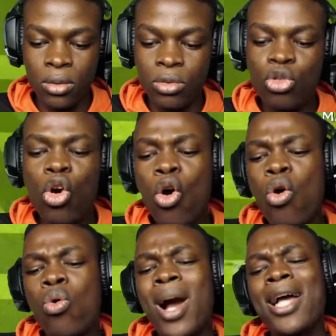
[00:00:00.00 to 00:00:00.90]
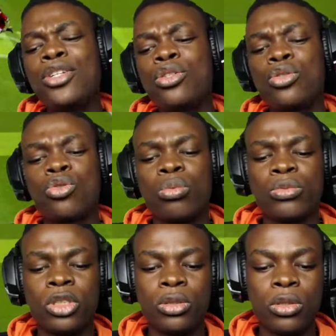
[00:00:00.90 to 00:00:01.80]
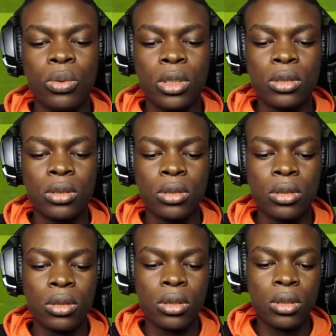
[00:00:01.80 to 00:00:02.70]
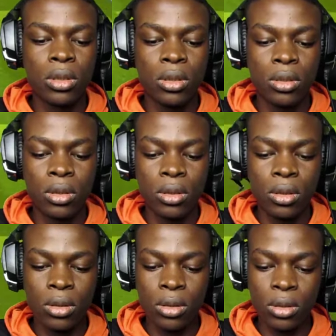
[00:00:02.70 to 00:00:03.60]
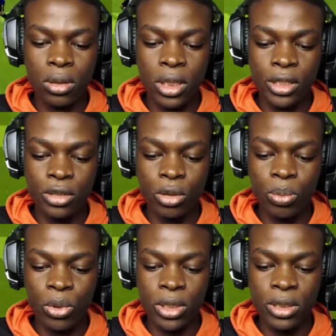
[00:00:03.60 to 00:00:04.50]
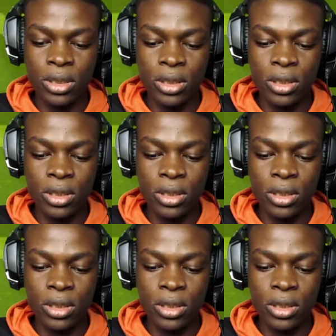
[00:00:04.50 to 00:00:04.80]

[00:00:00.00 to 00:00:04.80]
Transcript: No, I used. You know what? Maldini. There is no point.